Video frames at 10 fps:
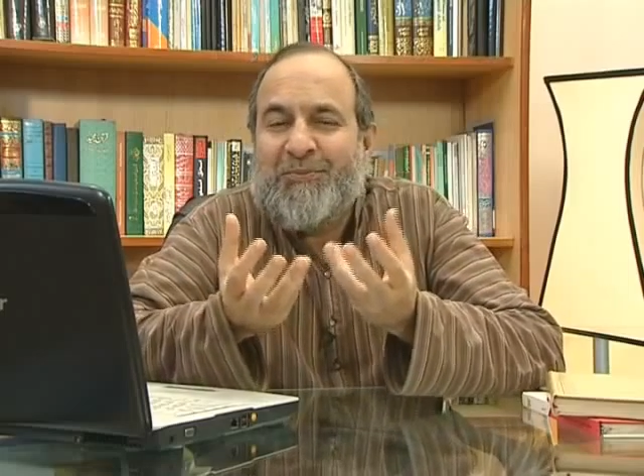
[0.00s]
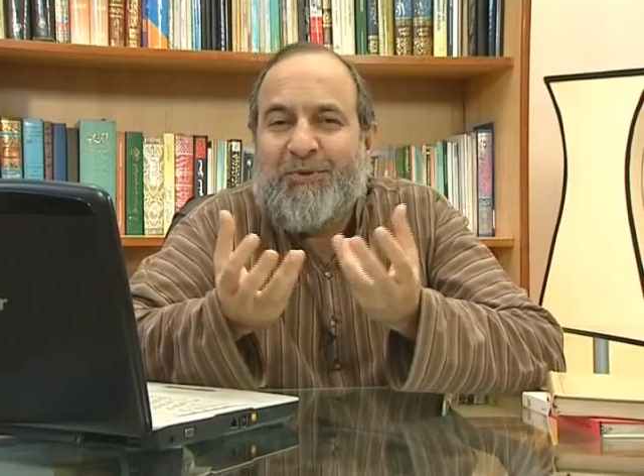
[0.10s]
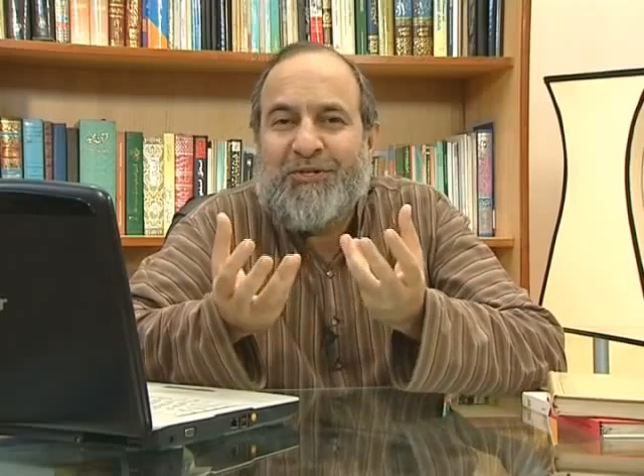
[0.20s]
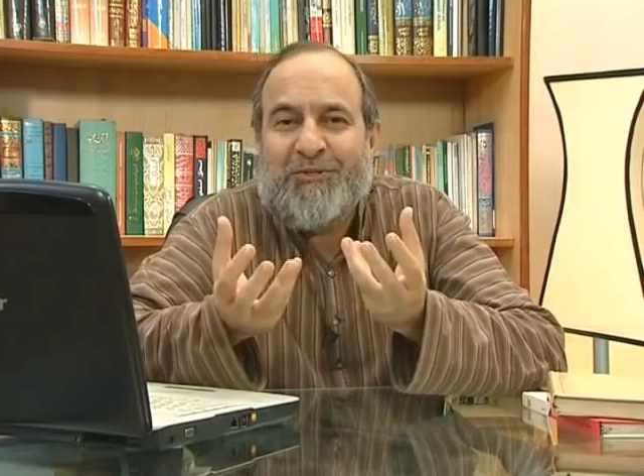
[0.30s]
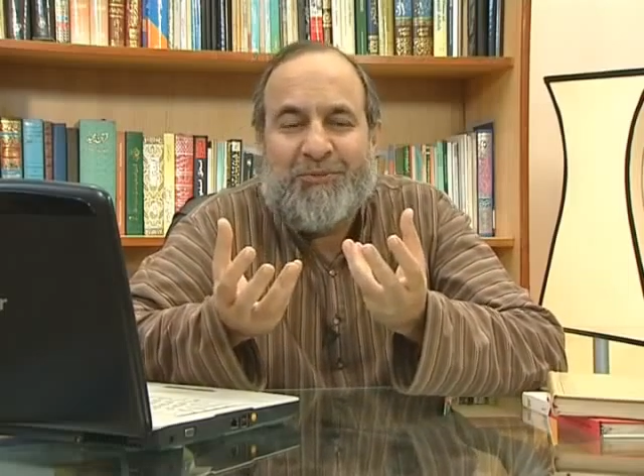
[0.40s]

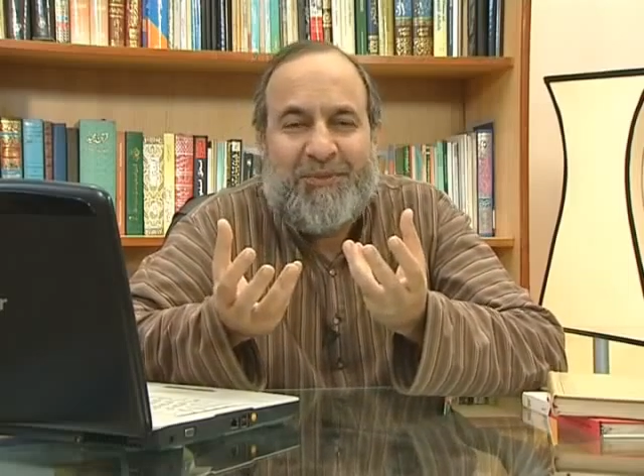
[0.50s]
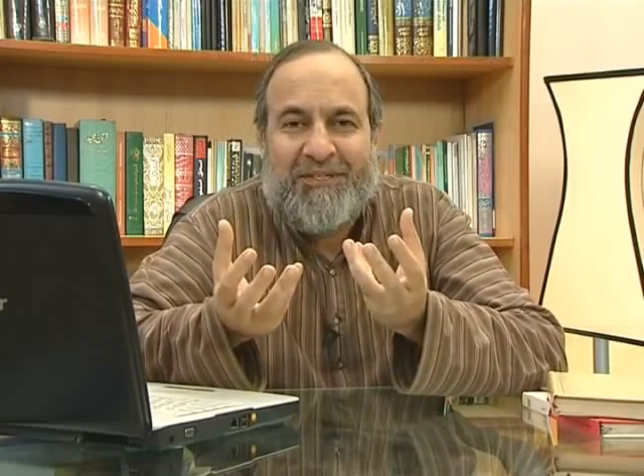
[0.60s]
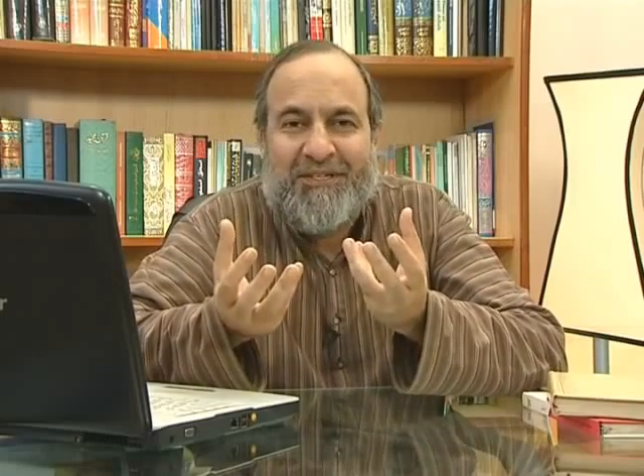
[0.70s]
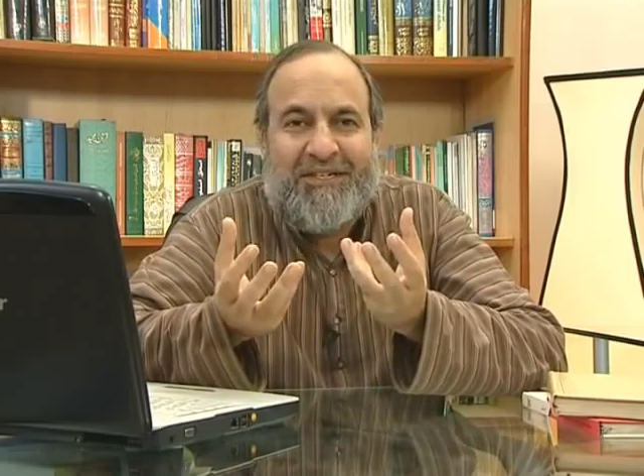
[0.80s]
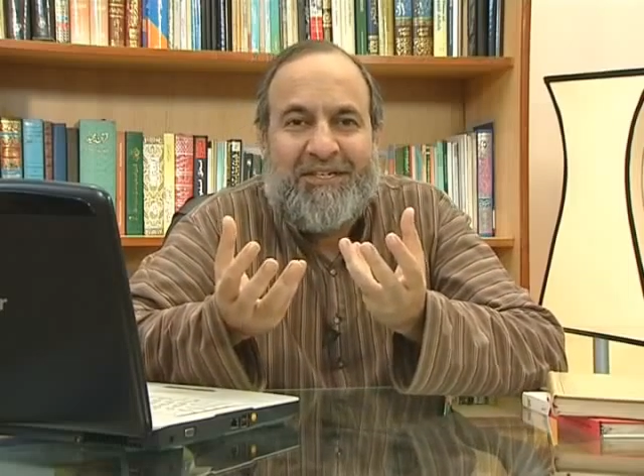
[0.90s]
brought to
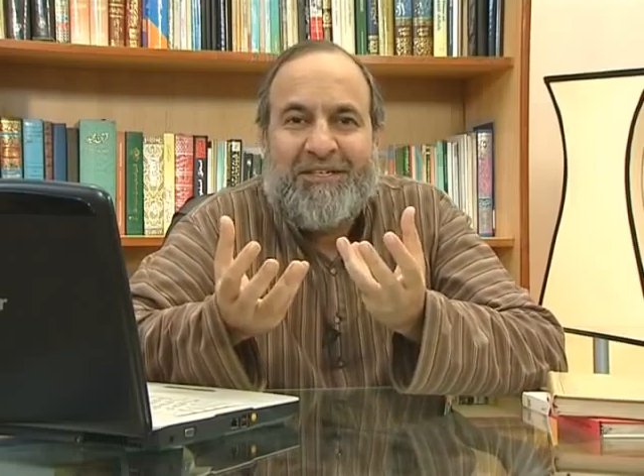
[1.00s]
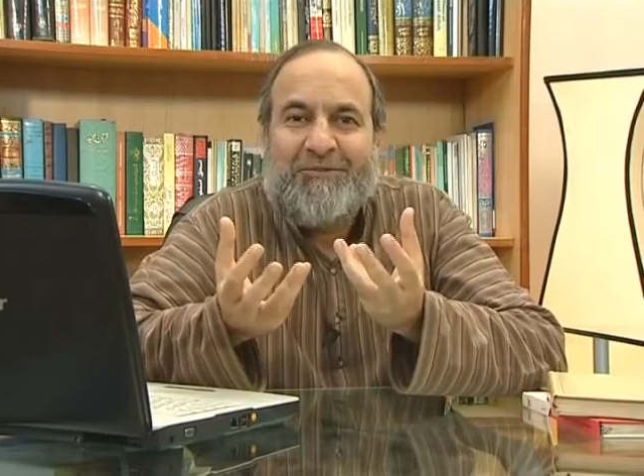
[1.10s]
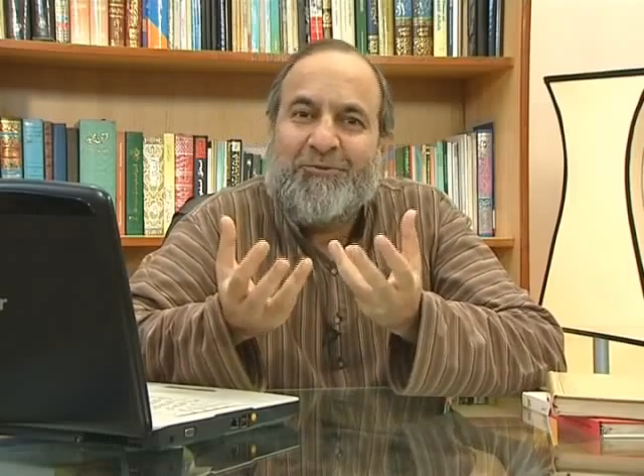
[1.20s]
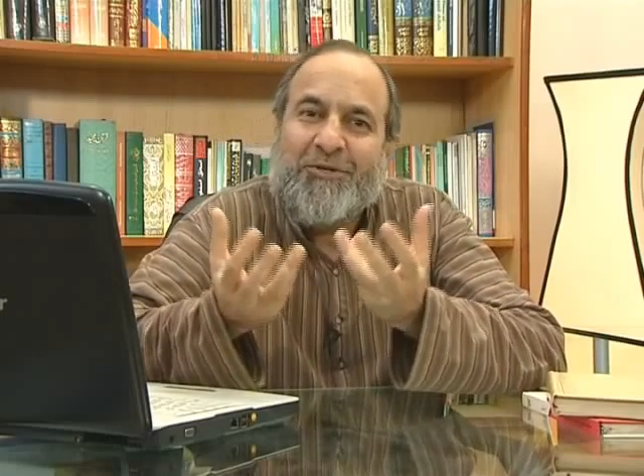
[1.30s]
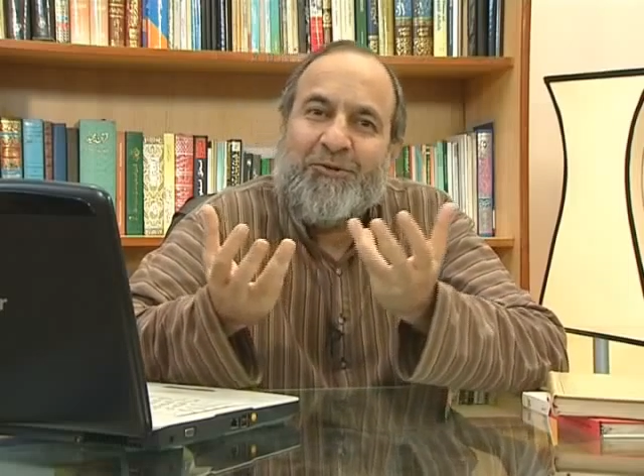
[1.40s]
me
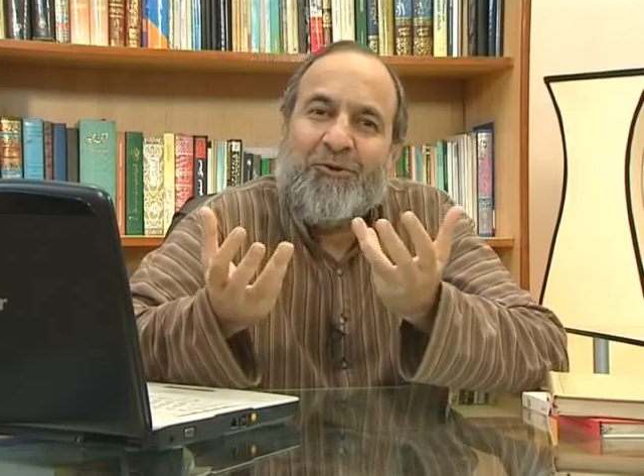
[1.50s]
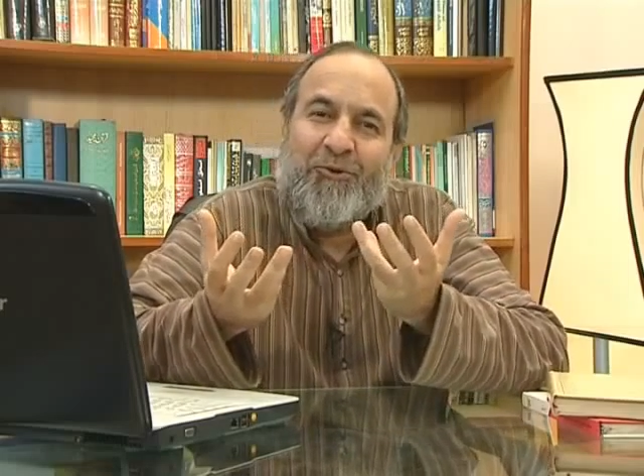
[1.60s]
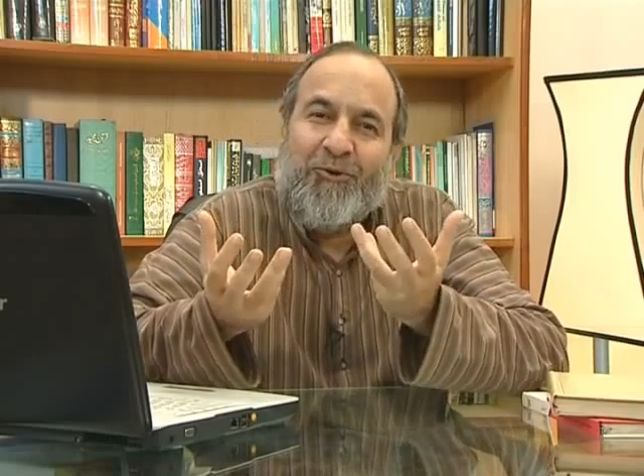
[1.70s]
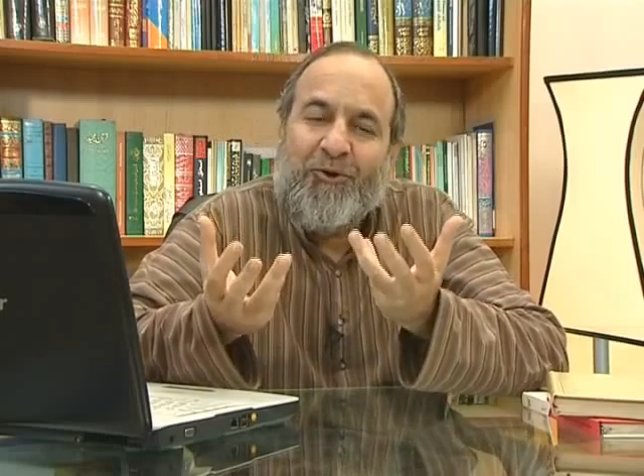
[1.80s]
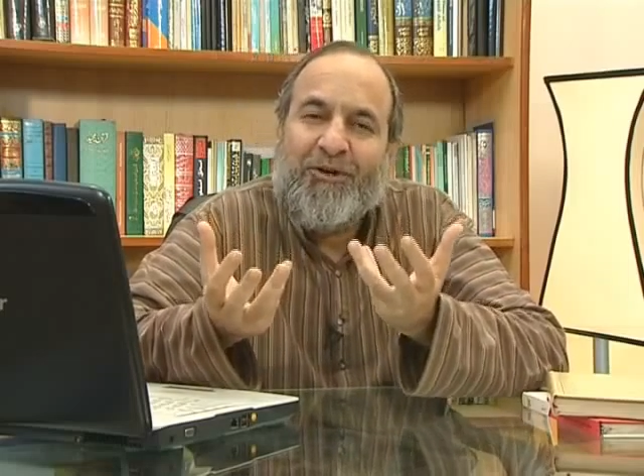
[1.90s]

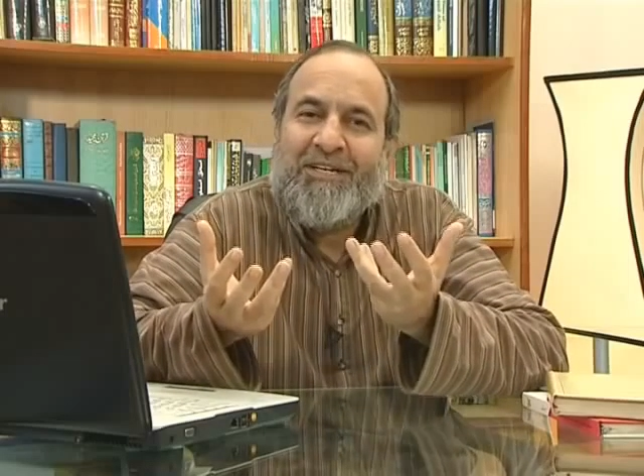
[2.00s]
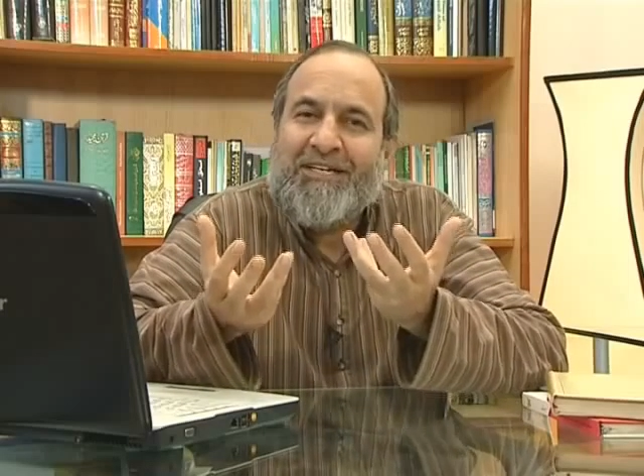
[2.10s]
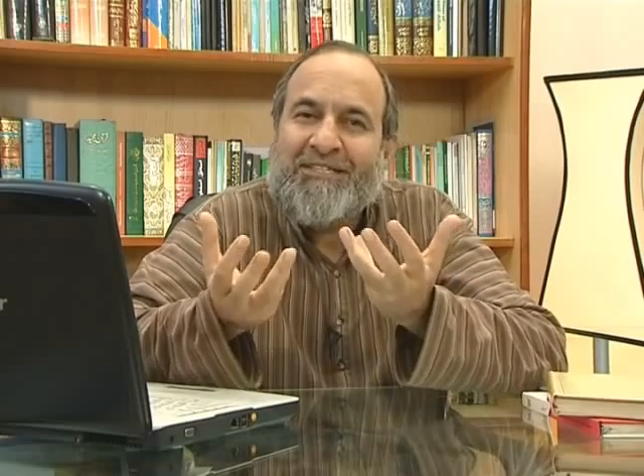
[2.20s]
what God